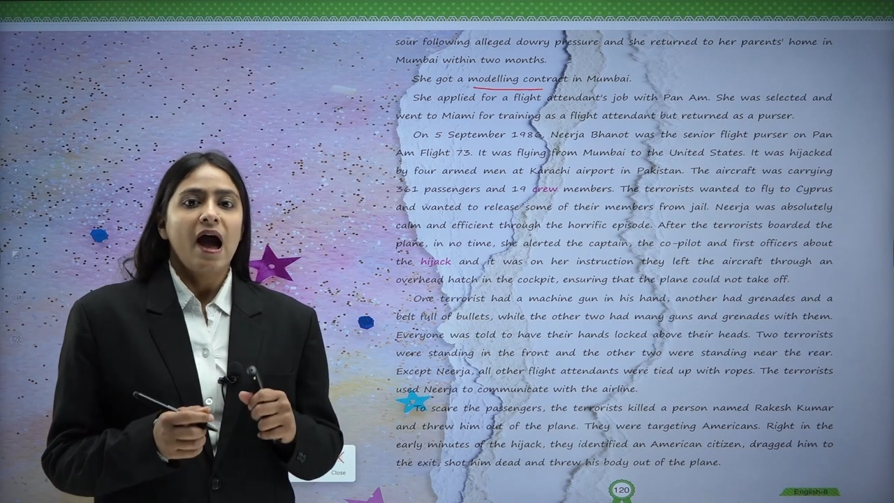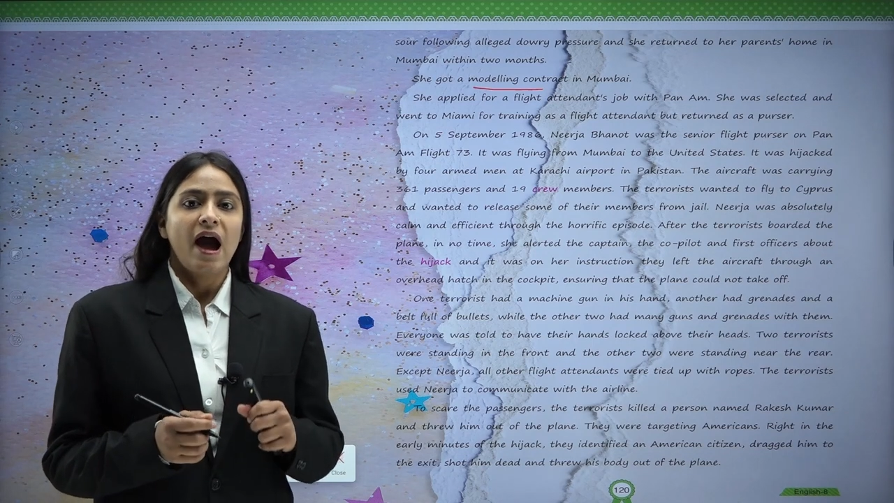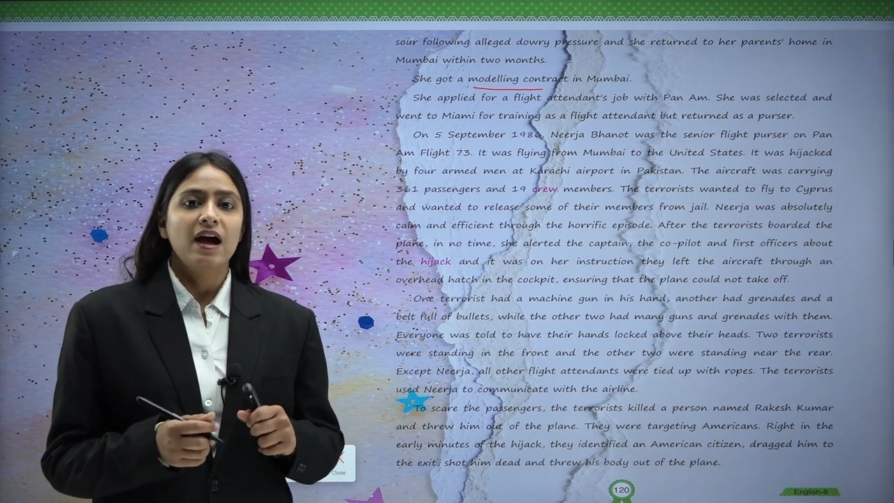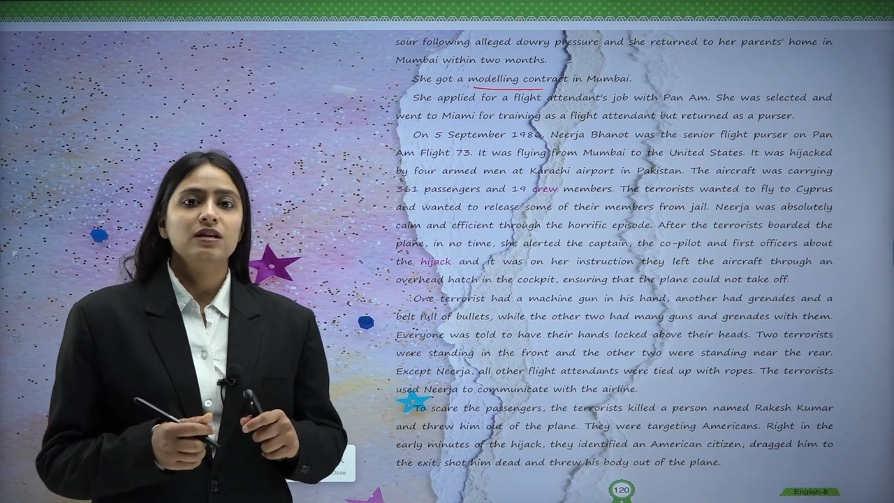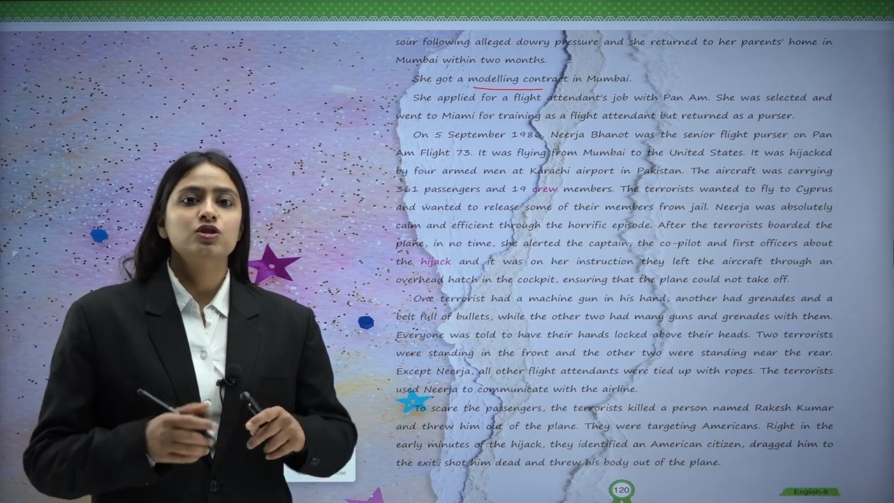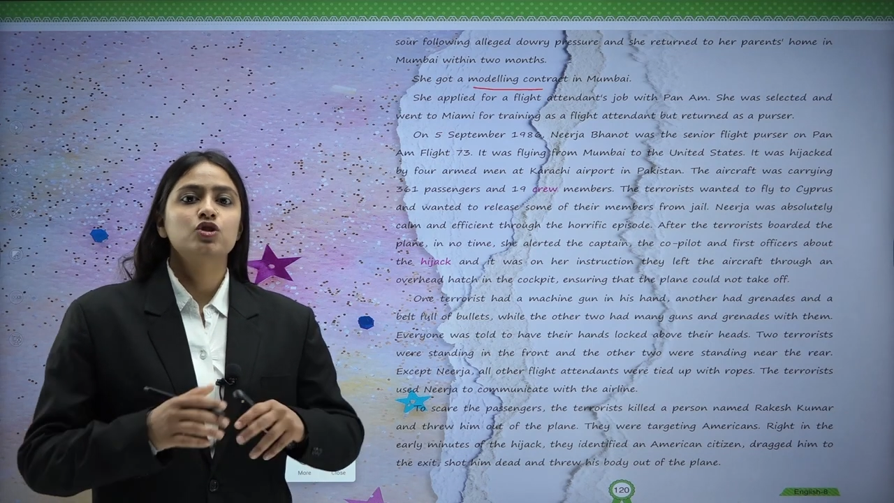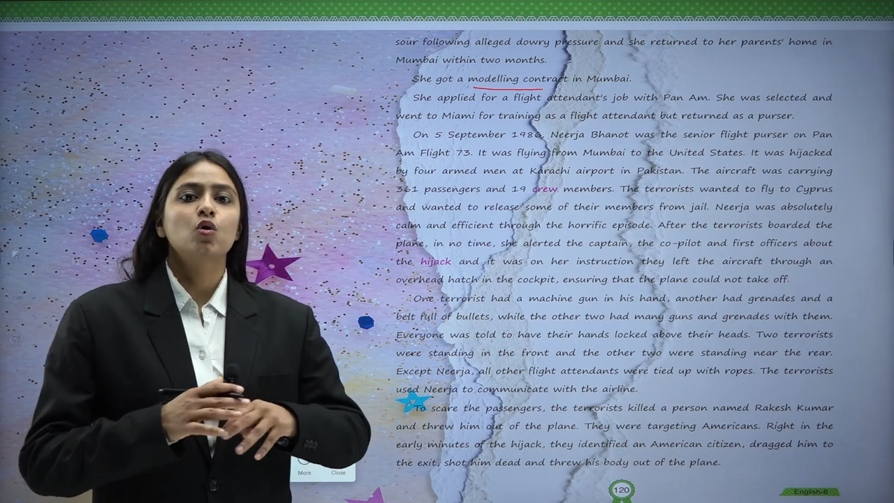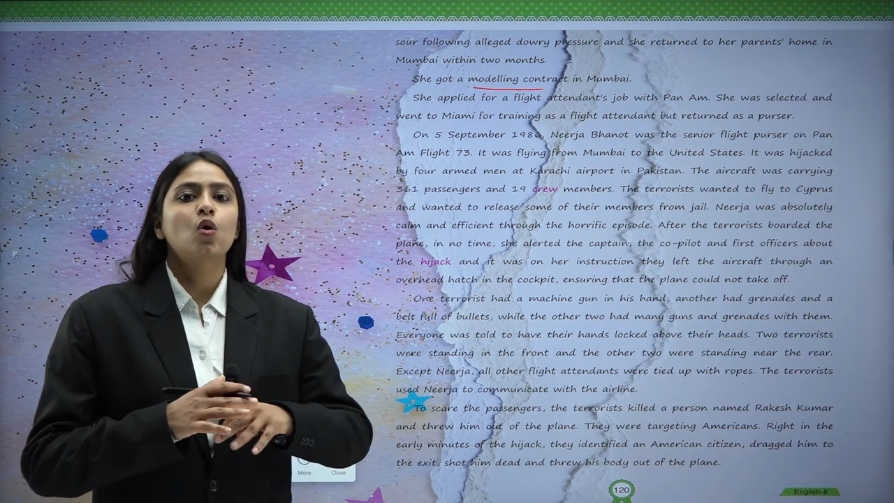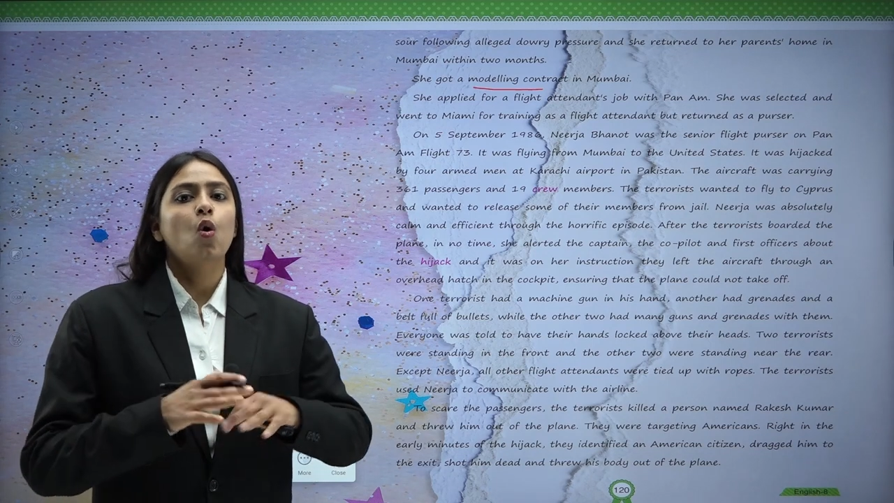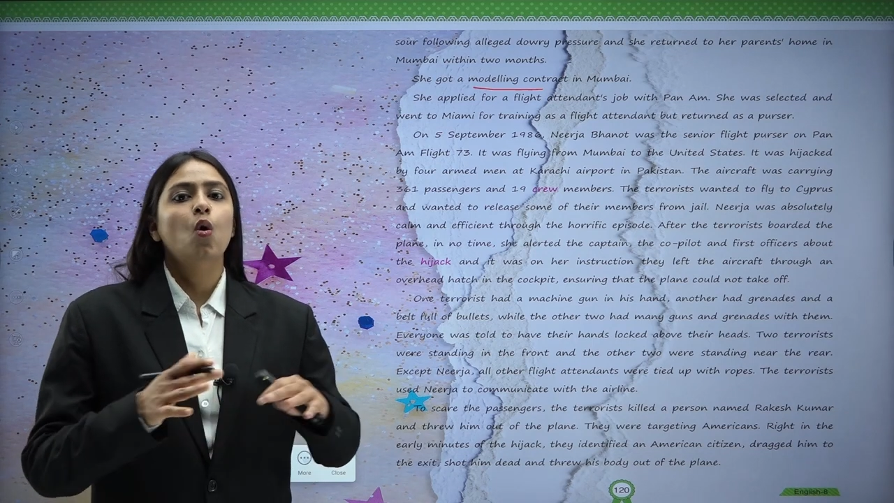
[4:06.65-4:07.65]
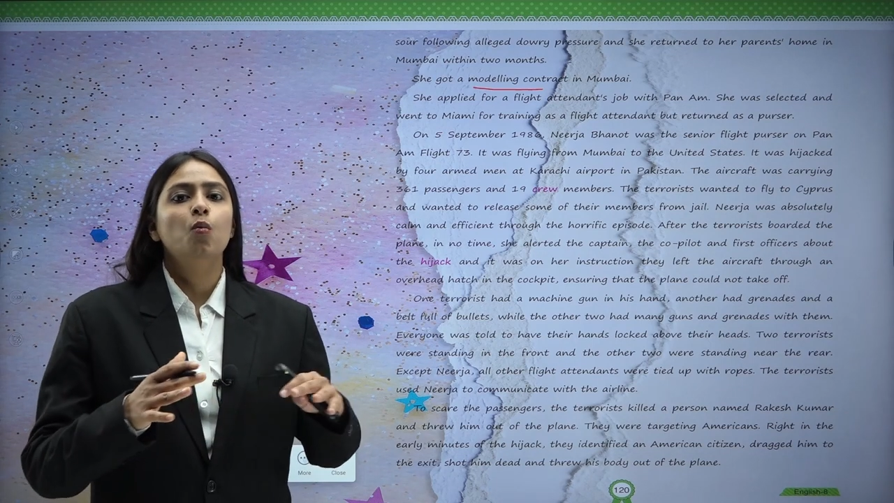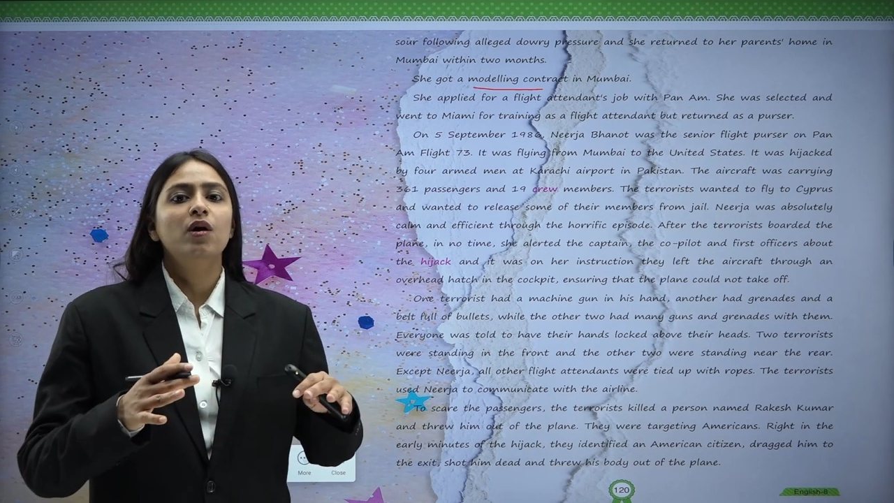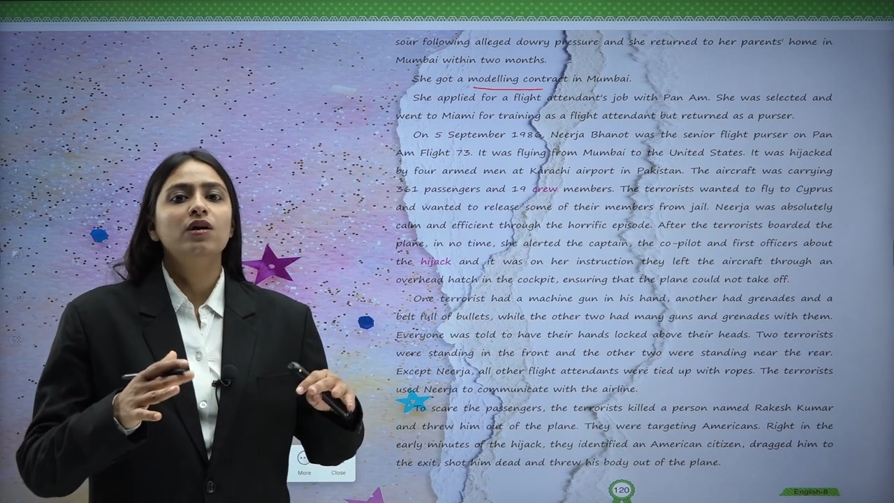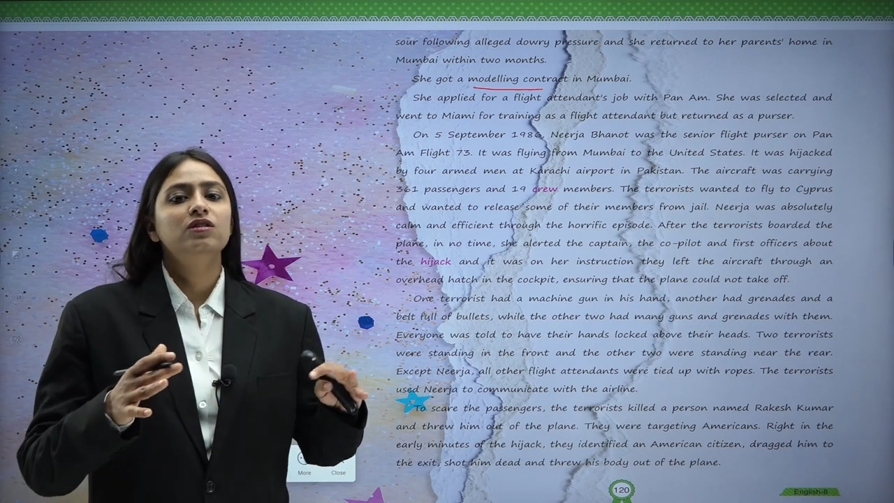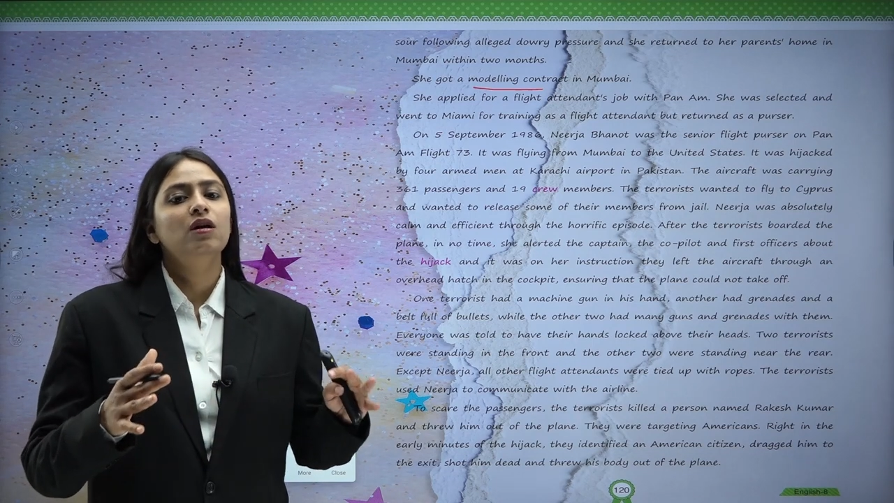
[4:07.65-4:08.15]
and took
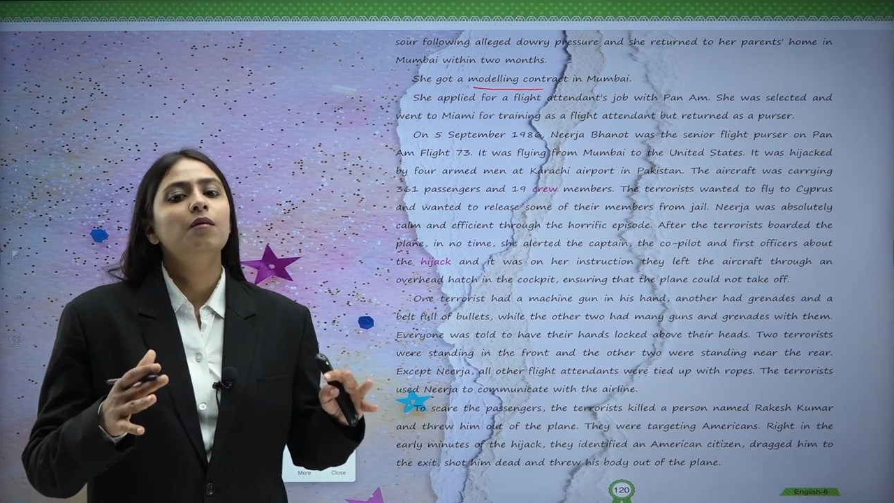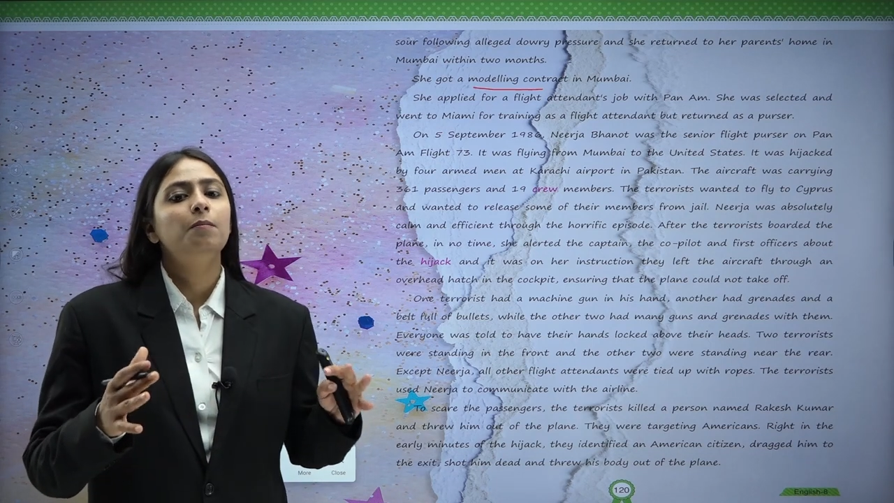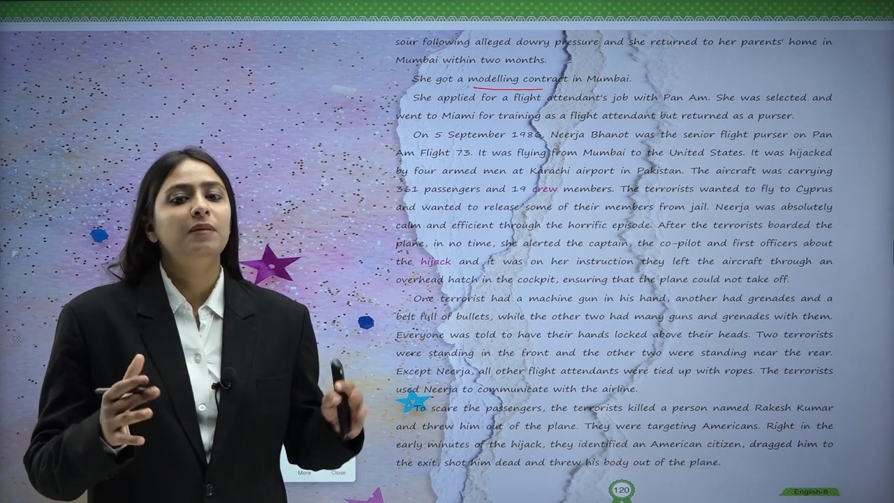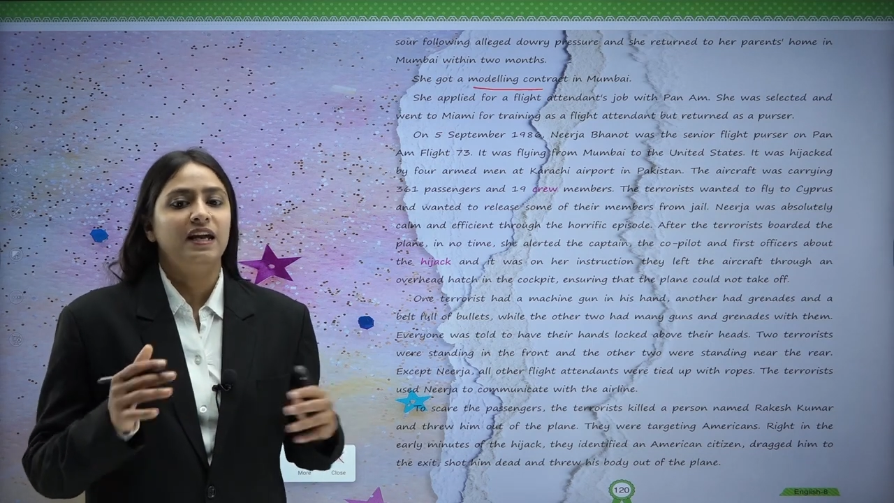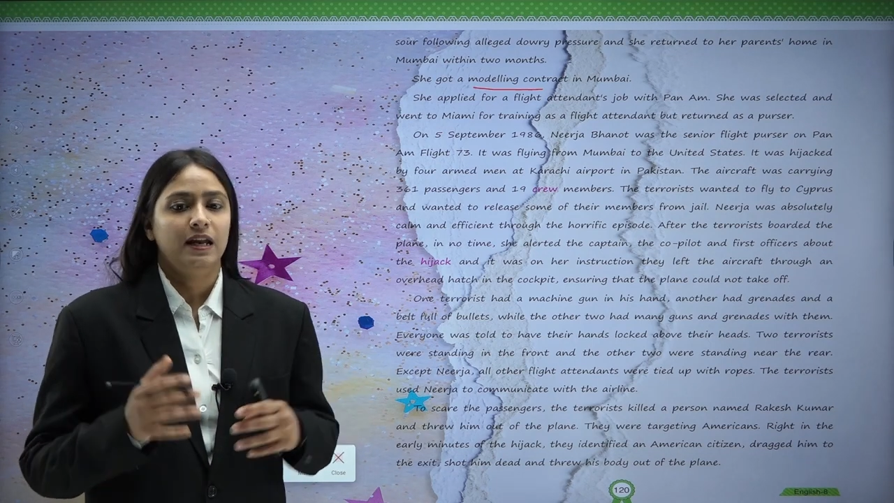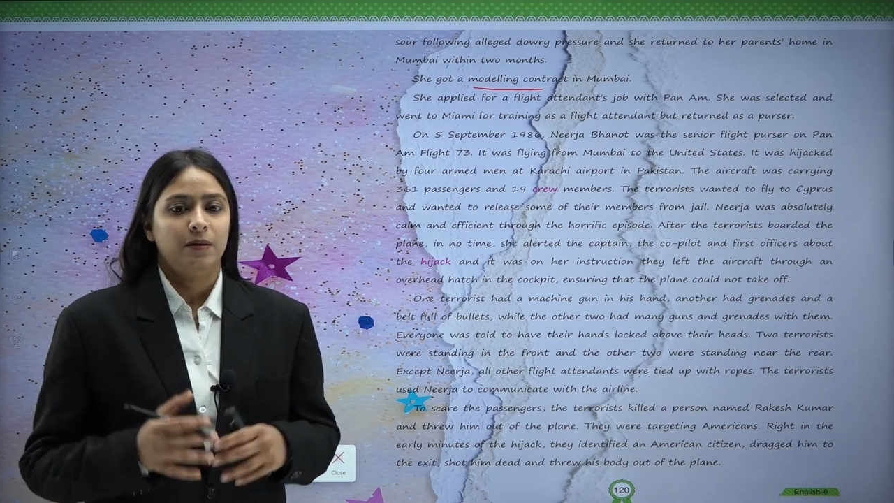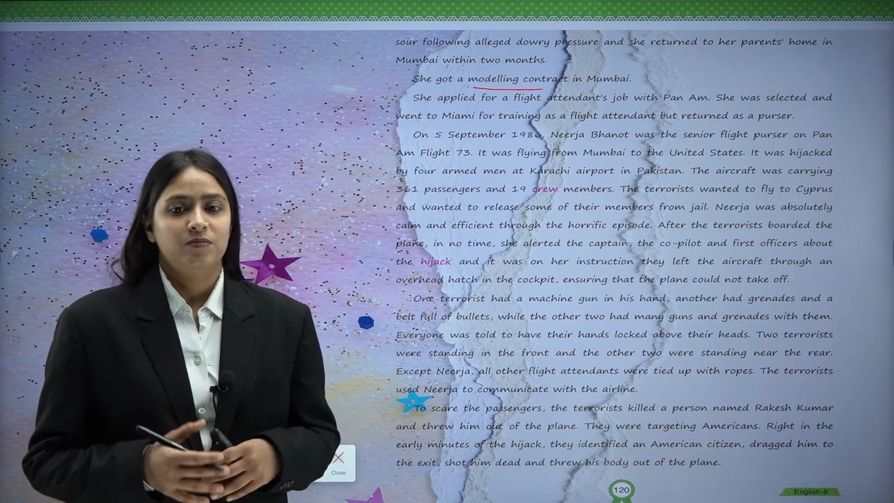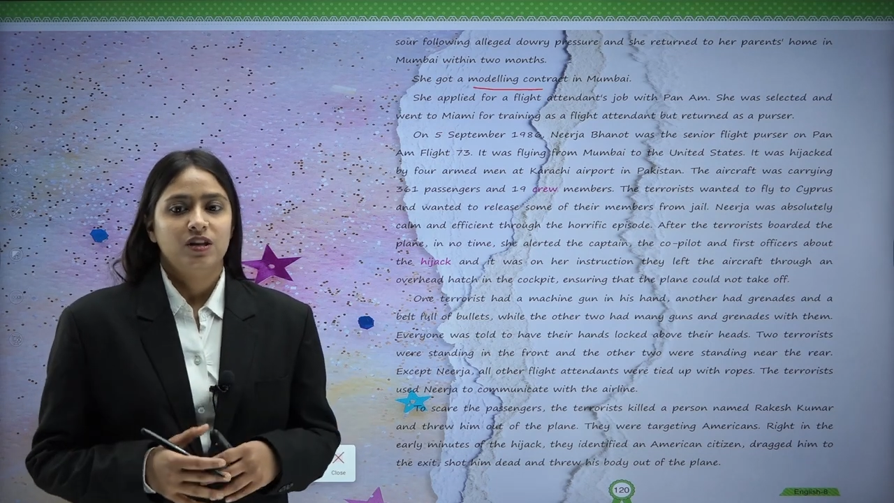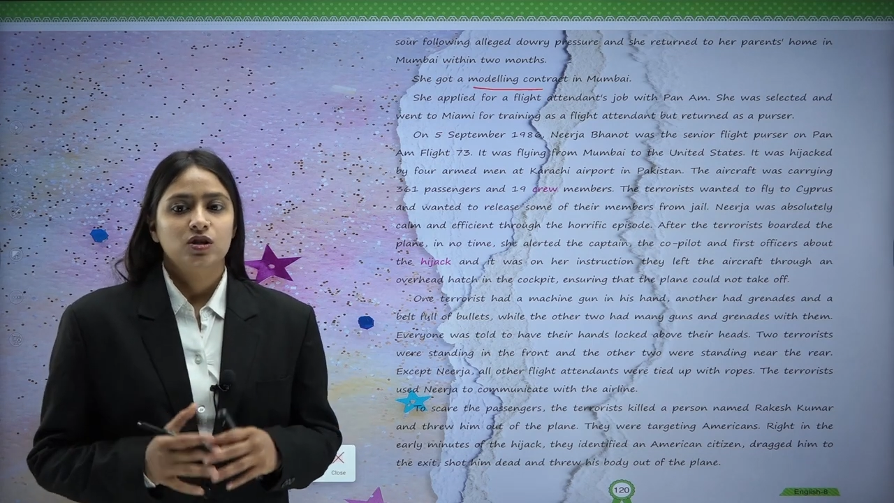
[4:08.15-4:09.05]
over the plane.